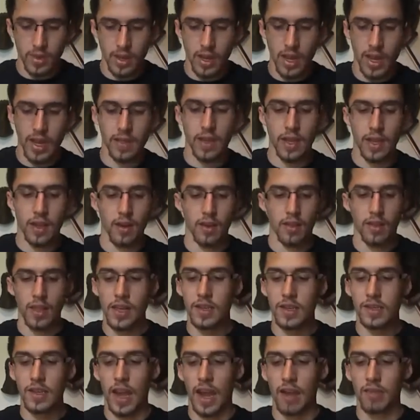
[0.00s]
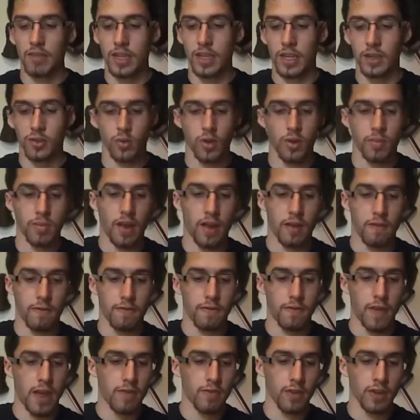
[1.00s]
And then this, I have to say, is one of my
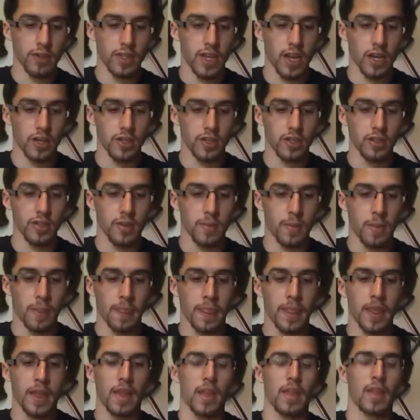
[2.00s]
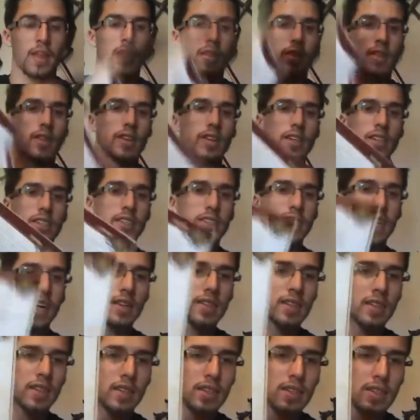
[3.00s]
favorite sections, the
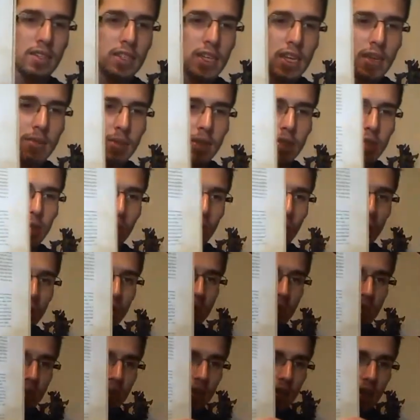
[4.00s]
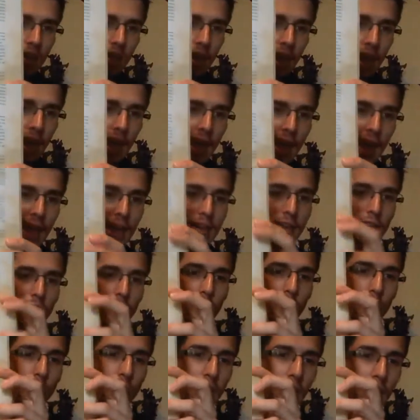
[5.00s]
Nascent Demon Lords, and
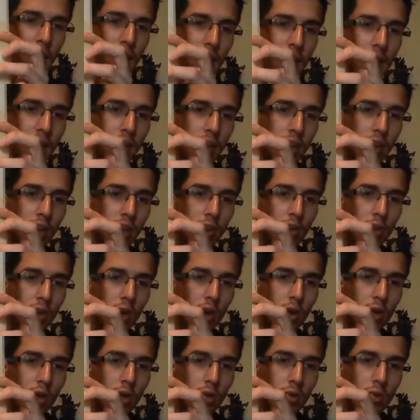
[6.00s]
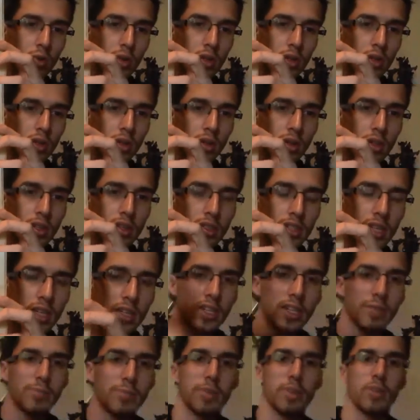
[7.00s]
creating your own Nascent
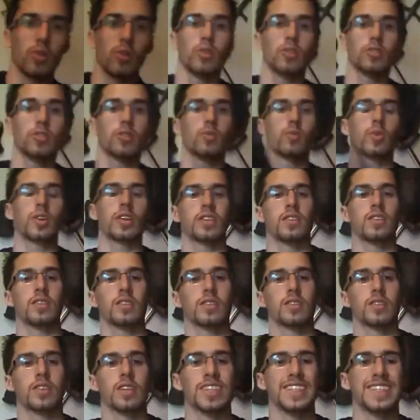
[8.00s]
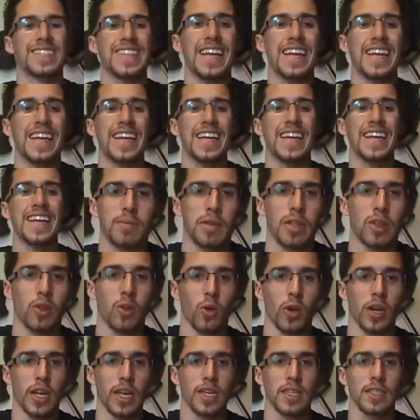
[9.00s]
Demon Lords. What a Nascent Demon
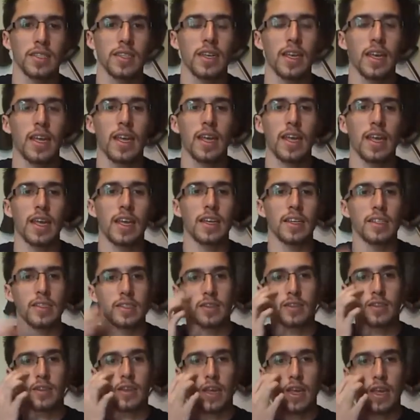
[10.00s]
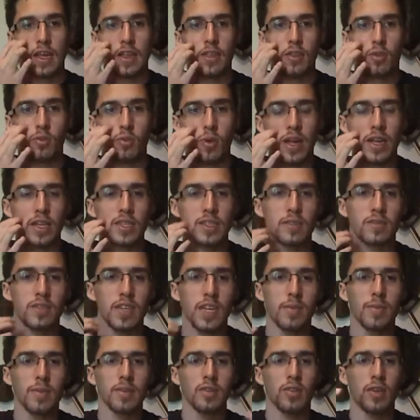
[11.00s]
Lord is in the ranks of
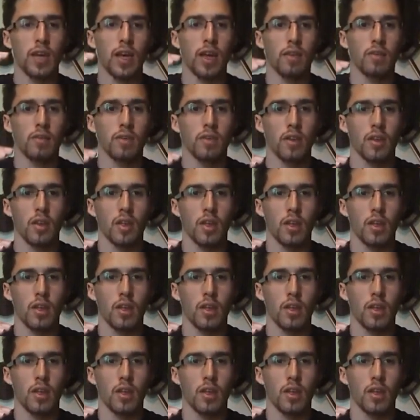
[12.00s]
demons you have